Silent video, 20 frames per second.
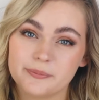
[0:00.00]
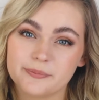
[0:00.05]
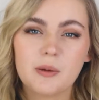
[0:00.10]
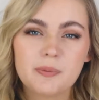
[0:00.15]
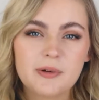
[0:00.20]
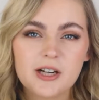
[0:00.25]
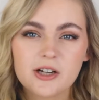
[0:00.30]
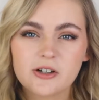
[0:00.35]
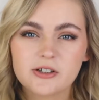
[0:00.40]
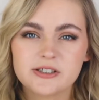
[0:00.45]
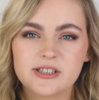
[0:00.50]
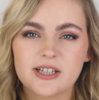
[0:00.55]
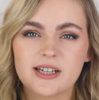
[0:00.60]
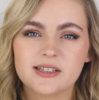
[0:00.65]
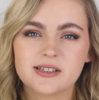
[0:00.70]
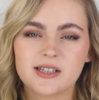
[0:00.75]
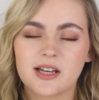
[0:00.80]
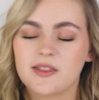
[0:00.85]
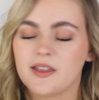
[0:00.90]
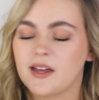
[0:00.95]
Popular
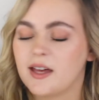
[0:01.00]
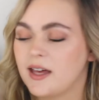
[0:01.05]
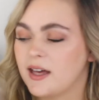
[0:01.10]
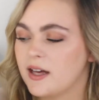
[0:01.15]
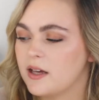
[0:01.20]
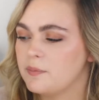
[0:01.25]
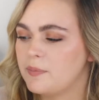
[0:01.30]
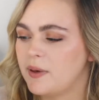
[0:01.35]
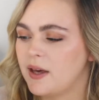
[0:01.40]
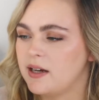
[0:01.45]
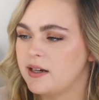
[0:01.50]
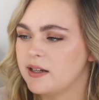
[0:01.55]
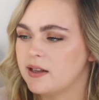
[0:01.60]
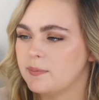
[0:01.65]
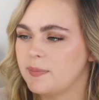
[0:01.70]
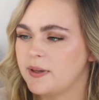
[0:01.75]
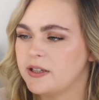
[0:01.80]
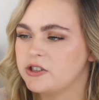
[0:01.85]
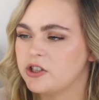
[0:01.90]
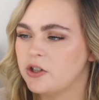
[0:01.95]
critiques are that it can be a little
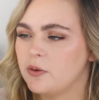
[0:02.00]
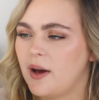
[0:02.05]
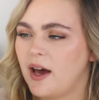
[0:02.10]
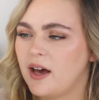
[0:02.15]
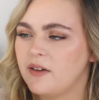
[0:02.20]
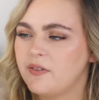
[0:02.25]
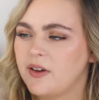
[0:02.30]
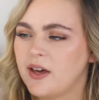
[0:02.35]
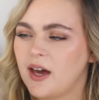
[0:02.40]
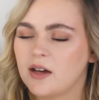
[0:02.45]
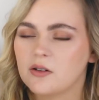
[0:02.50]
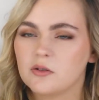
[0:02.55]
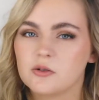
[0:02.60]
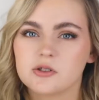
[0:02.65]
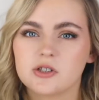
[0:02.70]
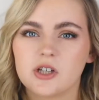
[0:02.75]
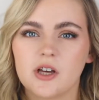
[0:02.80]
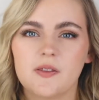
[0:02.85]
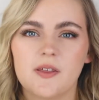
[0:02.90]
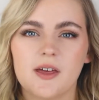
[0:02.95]
bit too heavy and
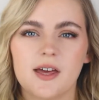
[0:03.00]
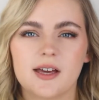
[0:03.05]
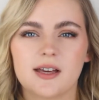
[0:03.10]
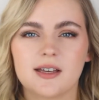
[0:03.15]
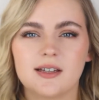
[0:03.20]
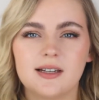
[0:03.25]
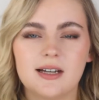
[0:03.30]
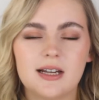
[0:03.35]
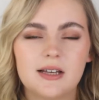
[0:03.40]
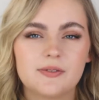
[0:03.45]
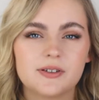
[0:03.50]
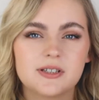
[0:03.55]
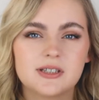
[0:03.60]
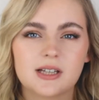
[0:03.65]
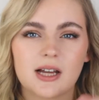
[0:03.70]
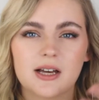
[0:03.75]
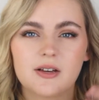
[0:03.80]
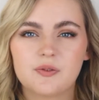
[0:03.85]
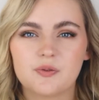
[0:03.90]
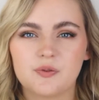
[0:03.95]
also that it can leave a
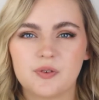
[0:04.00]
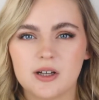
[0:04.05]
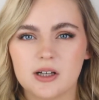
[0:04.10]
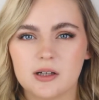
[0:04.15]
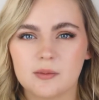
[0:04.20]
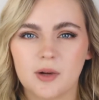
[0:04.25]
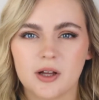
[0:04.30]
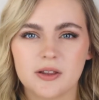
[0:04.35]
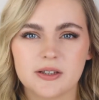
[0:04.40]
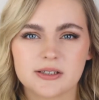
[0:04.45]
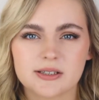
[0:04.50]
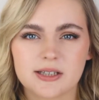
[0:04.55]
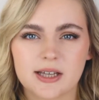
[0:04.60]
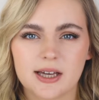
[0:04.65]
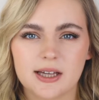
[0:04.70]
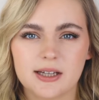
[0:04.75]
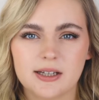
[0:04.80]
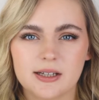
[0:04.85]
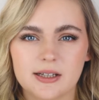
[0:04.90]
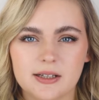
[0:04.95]
slight film on the
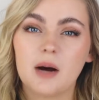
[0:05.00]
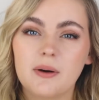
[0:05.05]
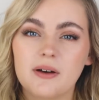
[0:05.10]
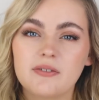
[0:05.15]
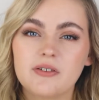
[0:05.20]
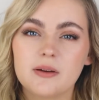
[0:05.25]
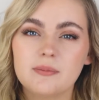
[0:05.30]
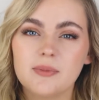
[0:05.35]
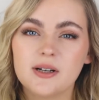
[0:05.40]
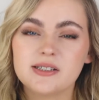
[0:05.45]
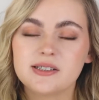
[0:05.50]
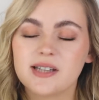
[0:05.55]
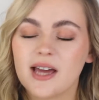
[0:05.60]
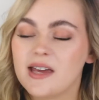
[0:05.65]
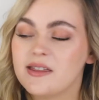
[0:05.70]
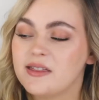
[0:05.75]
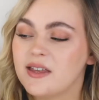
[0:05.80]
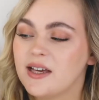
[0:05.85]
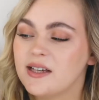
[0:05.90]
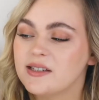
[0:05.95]
skin. However, I must
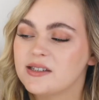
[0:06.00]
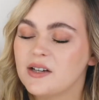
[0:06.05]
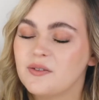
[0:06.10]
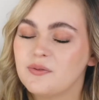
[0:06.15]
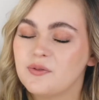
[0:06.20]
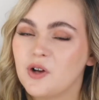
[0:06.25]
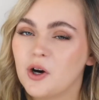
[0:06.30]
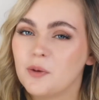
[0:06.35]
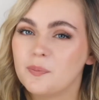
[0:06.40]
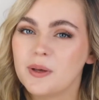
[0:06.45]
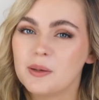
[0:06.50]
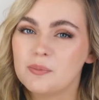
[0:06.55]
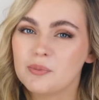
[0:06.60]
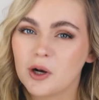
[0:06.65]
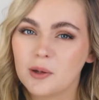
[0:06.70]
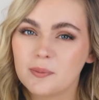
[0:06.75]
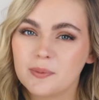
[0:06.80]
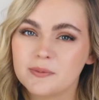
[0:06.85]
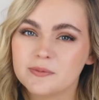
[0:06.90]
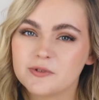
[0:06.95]
say these have not been
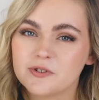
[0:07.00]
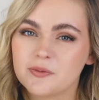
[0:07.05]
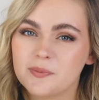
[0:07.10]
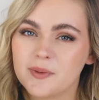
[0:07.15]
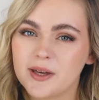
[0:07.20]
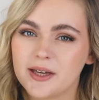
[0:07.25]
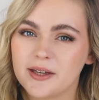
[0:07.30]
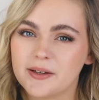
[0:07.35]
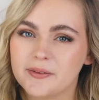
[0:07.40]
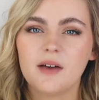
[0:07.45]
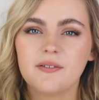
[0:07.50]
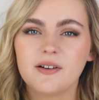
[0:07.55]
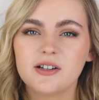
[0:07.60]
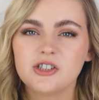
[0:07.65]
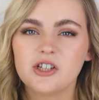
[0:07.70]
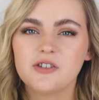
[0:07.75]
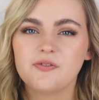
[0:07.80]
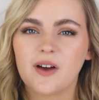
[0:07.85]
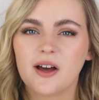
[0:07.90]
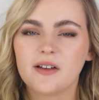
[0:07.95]
problems for me. I've
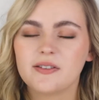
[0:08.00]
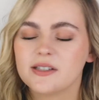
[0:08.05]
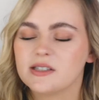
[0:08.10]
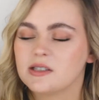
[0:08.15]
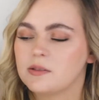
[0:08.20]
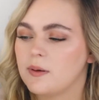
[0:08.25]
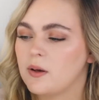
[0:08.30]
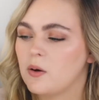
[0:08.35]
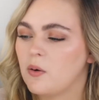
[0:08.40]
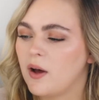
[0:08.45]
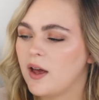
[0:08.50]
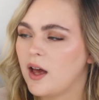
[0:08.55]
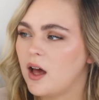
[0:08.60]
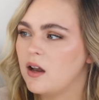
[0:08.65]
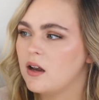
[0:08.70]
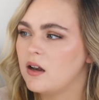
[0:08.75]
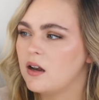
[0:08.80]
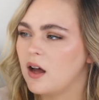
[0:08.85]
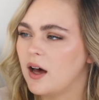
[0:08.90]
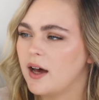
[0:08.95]
actually found this to be quite
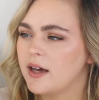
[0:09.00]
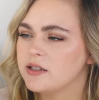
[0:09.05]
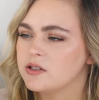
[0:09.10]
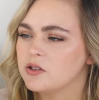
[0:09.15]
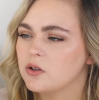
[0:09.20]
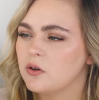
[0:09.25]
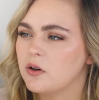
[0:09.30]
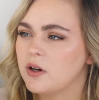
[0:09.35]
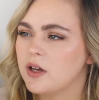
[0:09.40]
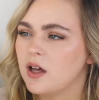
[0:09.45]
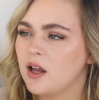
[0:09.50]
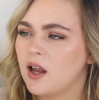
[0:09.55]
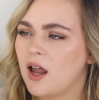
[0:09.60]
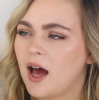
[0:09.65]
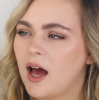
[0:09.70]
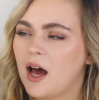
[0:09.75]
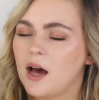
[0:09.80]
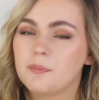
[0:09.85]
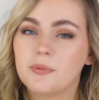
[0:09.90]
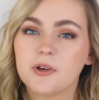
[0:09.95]
a light oil,
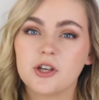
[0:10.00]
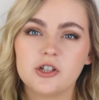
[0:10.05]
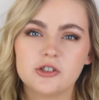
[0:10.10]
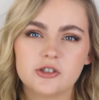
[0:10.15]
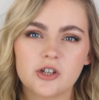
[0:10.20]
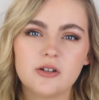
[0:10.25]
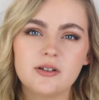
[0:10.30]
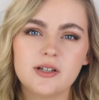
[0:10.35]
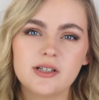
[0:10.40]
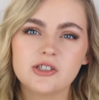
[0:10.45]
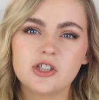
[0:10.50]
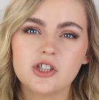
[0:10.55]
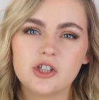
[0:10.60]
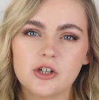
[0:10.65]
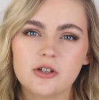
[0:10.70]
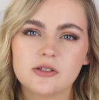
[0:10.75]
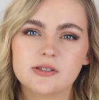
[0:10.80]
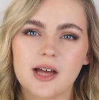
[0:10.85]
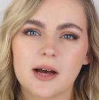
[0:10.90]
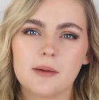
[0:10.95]
but you don't need to
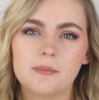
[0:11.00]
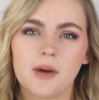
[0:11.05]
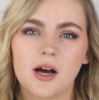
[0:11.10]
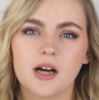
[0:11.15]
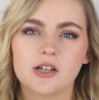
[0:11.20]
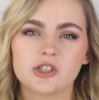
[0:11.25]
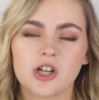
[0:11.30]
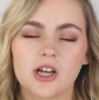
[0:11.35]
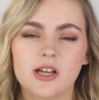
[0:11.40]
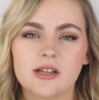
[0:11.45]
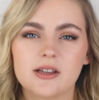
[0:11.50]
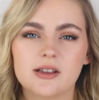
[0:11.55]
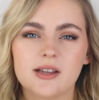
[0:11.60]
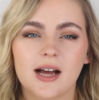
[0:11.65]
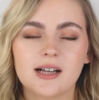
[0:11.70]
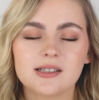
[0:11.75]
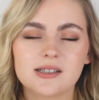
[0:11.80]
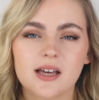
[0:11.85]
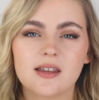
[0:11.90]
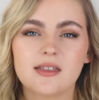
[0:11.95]
use that much, and
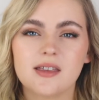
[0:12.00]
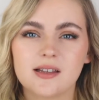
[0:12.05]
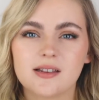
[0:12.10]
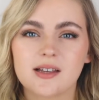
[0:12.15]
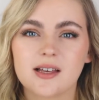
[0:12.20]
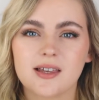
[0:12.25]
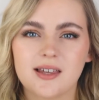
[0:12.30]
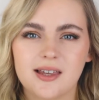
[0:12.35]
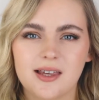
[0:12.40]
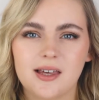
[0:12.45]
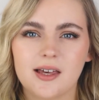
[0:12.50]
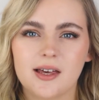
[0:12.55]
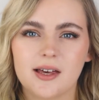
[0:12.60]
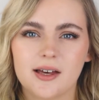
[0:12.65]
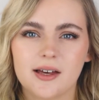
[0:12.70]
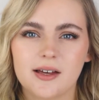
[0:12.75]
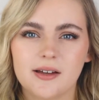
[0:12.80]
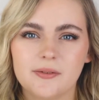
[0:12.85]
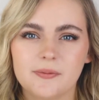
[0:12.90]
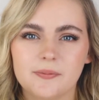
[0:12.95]
that's, I think, the key
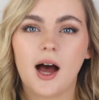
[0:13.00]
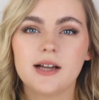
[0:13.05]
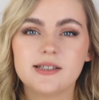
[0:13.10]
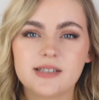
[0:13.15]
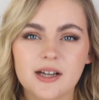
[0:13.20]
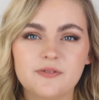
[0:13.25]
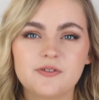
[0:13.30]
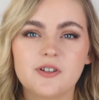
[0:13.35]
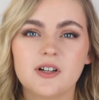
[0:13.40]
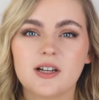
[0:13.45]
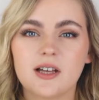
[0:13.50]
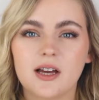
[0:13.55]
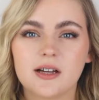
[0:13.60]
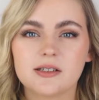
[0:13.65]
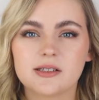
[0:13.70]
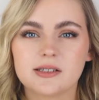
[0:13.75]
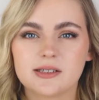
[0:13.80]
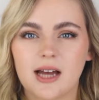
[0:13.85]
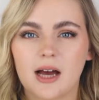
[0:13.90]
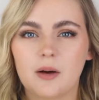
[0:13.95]
here. I definitely
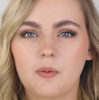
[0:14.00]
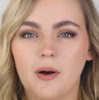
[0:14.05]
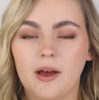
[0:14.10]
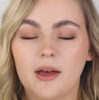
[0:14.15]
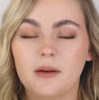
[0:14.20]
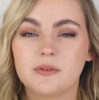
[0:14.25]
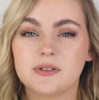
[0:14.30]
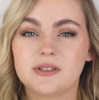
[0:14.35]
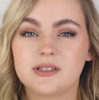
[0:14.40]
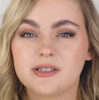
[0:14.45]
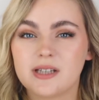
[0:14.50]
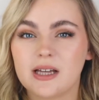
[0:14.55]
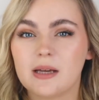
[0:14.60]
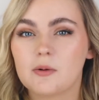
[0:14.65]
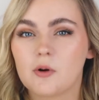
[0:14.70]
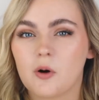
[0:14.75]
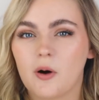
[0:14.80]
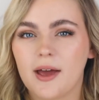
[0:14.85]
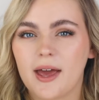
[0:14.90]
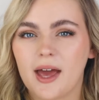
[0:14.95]
understand why it would
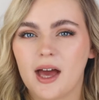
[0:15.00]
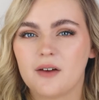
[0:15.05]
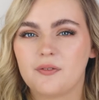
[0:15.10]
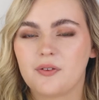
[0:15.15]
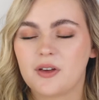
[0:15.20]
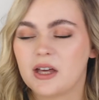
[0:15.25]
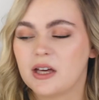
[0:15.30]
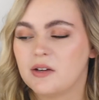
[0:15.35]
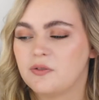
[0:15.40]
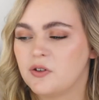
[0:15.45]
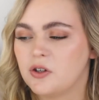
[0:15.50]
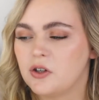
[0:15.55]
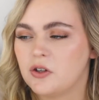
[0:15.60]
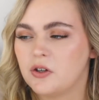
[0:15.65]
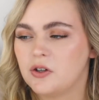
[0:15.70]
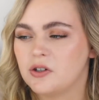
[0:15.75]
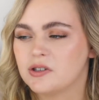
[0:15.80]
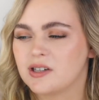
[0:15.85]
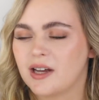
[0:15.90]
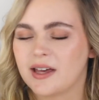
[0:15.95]
seem quite heavy if you
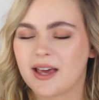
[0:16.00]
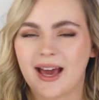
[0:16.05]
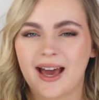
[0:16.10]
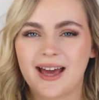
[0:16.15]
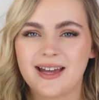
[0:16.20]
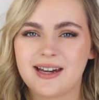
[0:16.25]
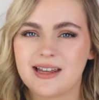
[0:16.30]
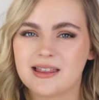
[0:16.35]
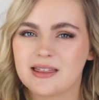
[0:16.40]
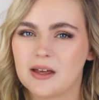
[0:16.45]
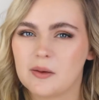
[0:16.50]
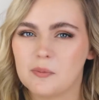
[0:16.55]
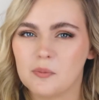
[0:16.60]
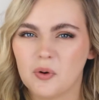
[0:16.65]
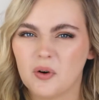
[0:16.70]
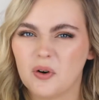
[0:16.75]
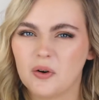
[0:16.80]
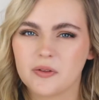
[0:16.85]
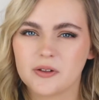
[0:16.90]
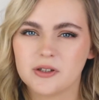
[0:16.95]
use anything
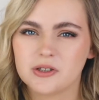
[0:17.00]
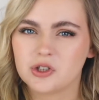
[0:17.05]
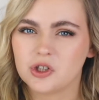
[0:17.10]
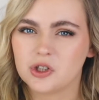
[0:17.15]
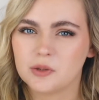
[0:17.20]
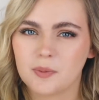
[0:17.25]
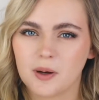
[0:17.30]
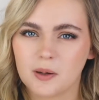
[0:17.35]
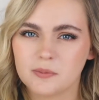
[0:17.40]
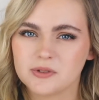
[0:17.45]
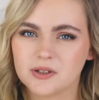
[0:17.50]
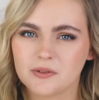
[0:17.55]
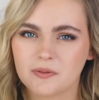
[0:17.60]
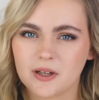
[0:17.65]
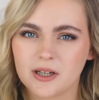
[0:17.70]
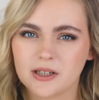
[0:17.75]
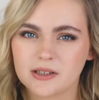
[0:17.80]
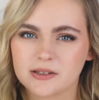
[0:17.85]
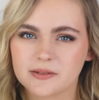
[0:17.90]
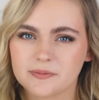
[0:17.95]
more than 2 pumps of
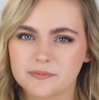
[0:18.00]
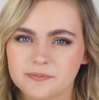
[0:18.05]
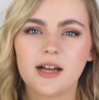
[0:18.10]
this.